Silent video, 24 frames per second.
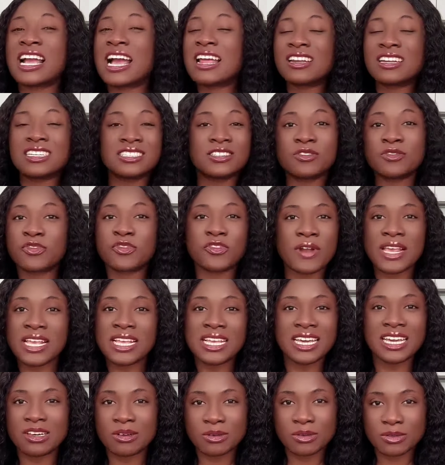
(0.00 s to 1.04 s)
carry
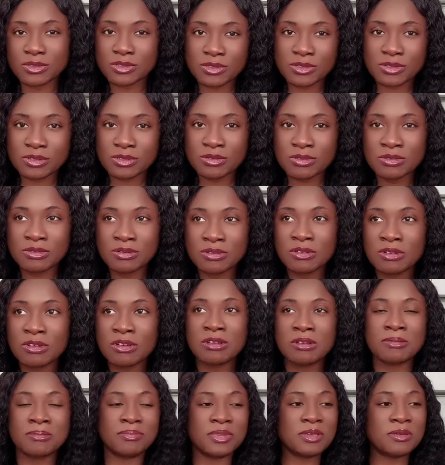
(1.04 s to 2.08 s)
different girls.
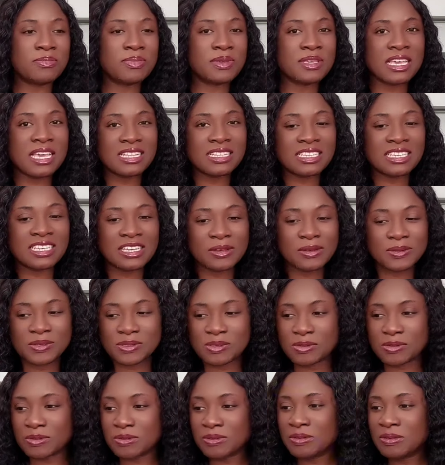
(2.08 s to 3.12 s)
BBN girls,
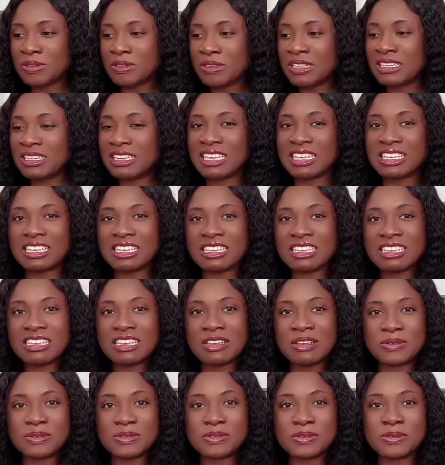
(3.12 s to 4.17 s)
Lekki
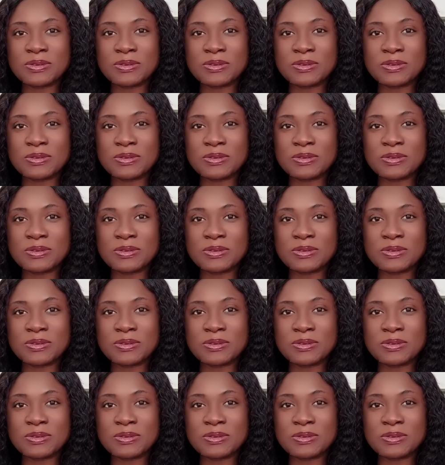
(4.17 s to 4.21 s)
girls,